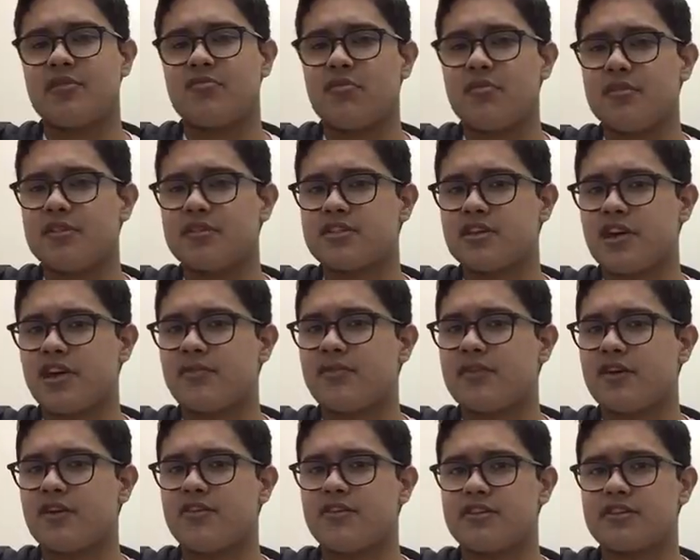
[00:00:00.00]
a woman talking
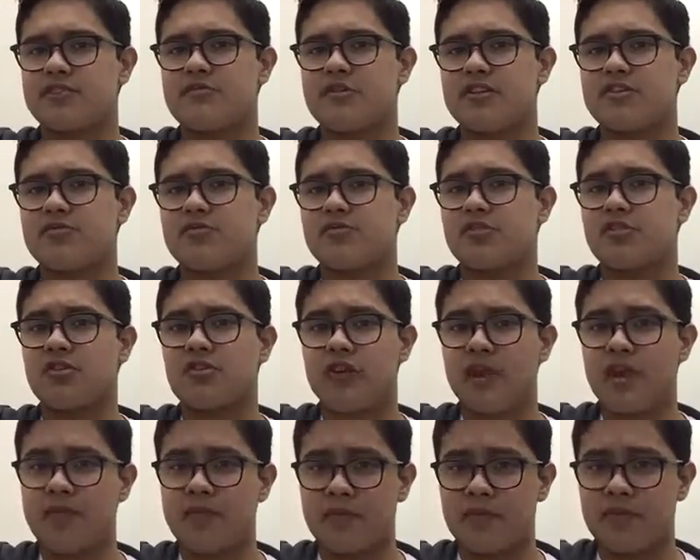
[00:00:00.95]
about her experience with her
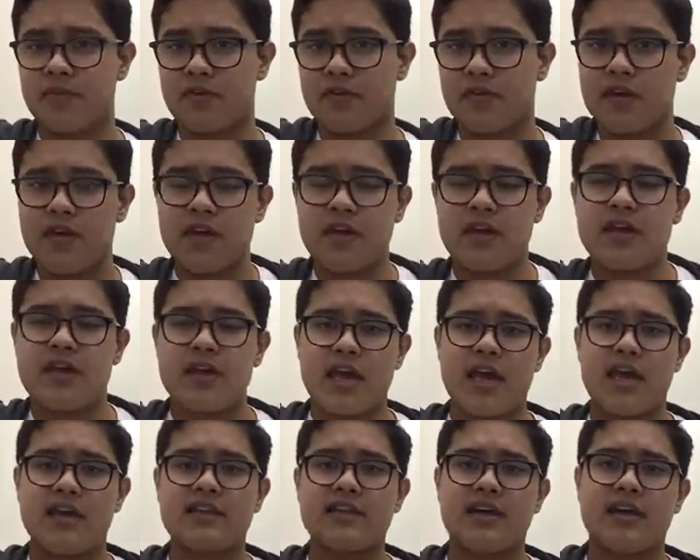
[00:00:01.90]
grandmother,
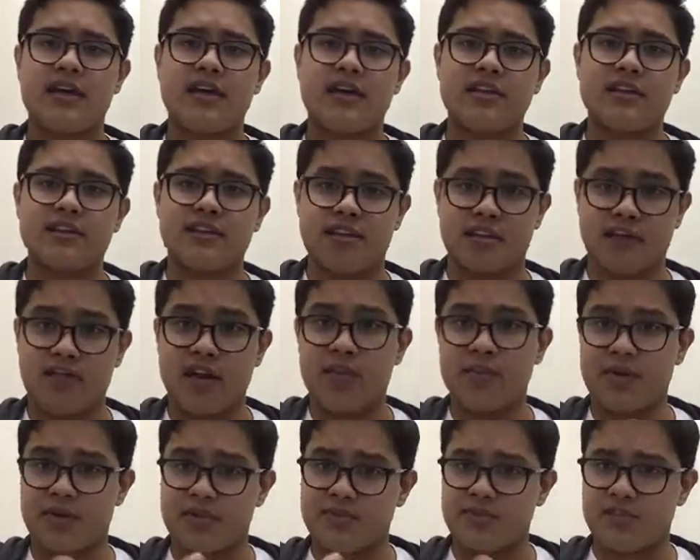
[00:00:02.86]
and the
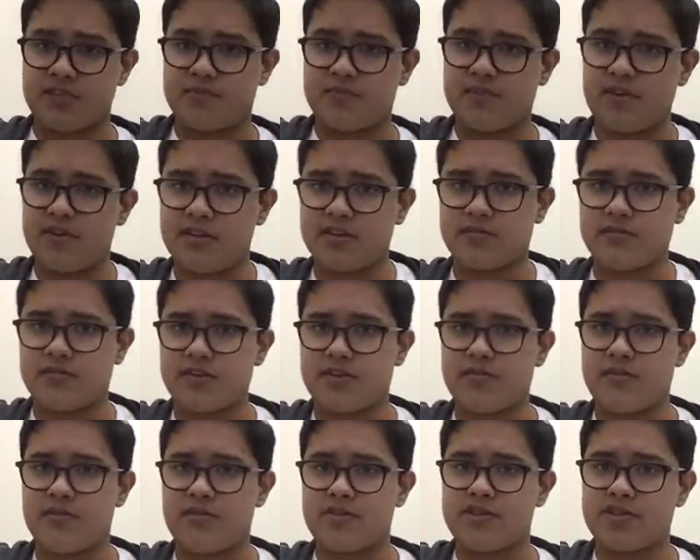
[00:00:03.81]
grandmother's experience with
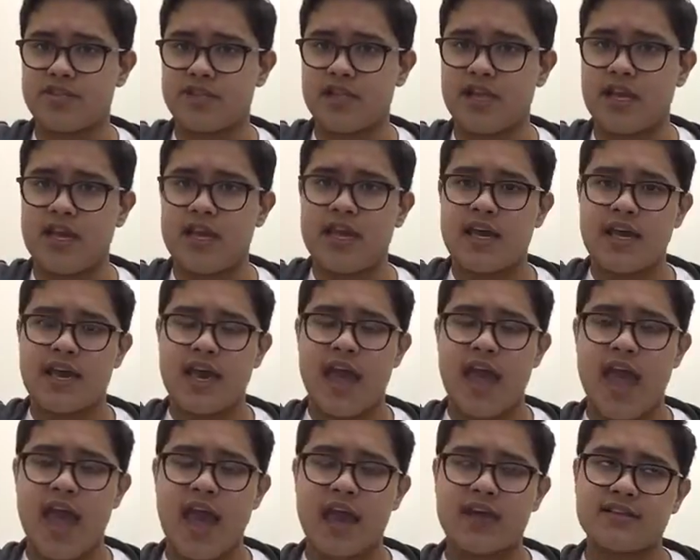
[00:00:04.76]
abortion,
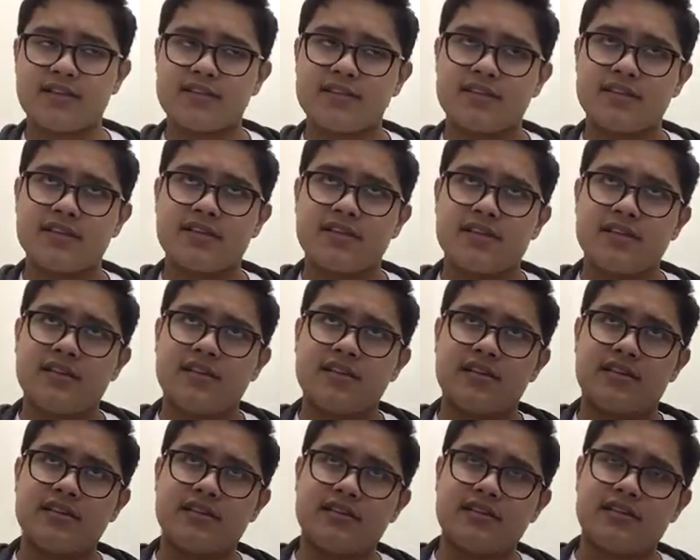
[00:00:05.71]
and
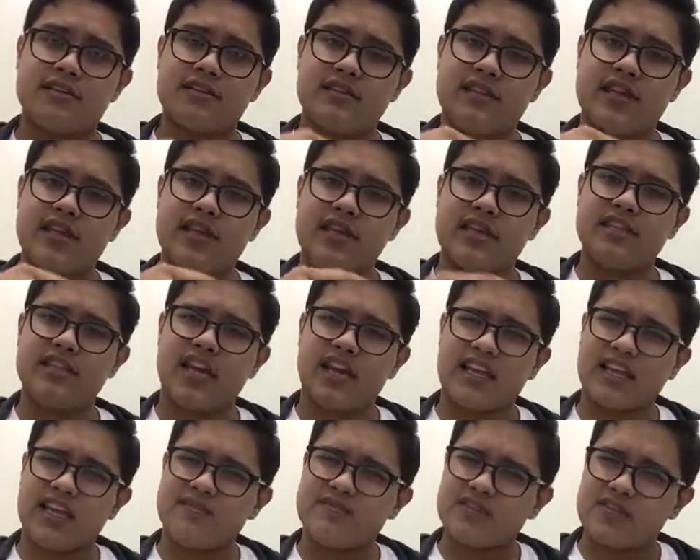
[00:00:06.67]

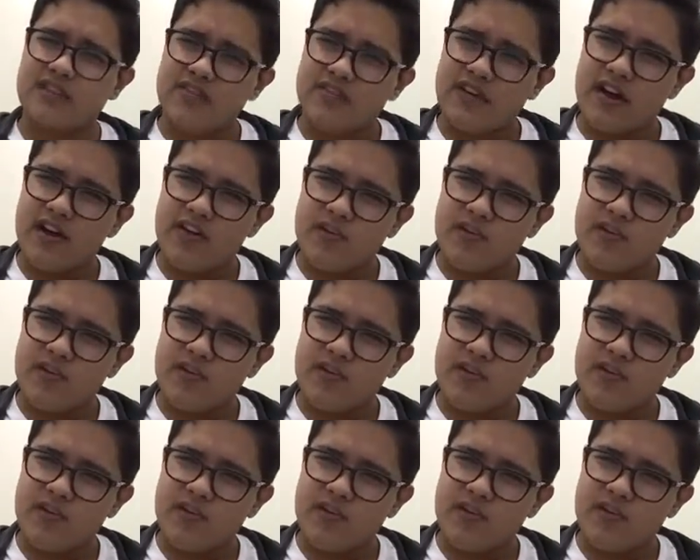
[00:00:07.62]
that gives a